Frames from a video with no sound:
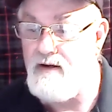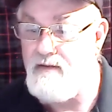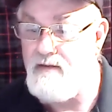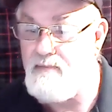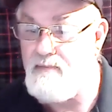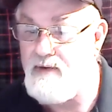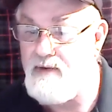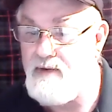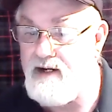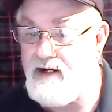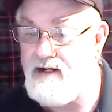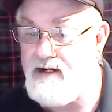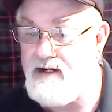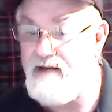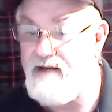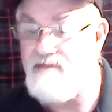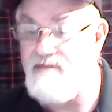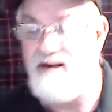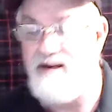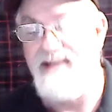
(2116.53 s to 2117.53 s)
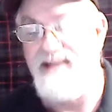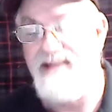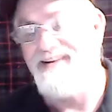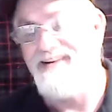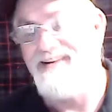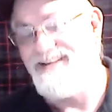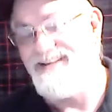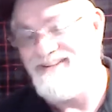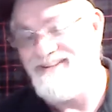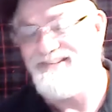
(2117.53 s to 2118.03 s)
Bring it down there.
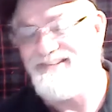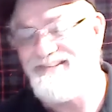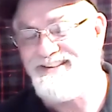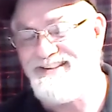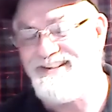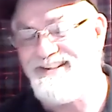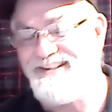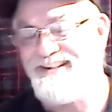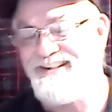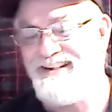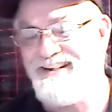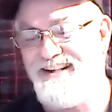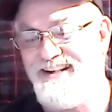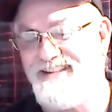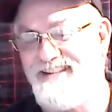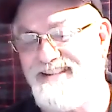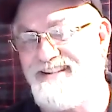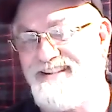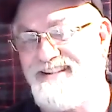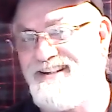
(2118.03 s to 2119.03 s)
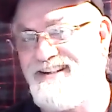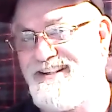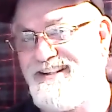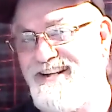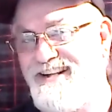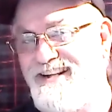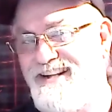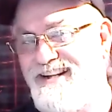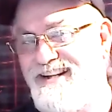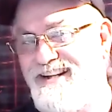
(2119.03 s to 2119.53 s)
I will see
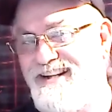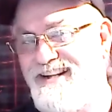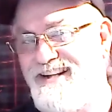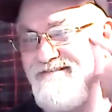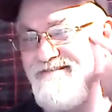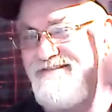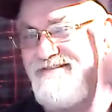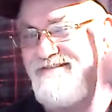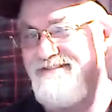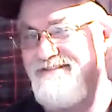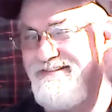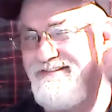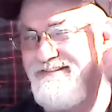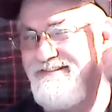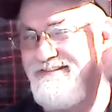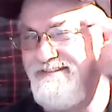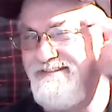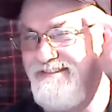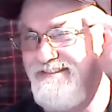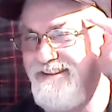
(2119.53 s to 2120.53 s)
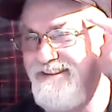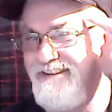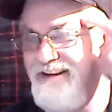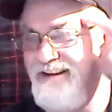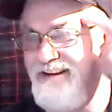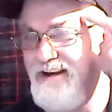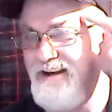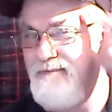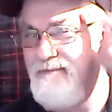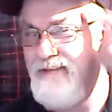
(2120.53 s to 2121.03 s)
that.
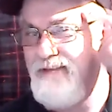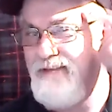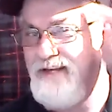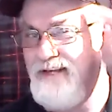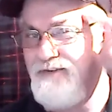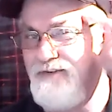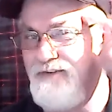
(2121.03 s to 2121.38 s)
Up there's for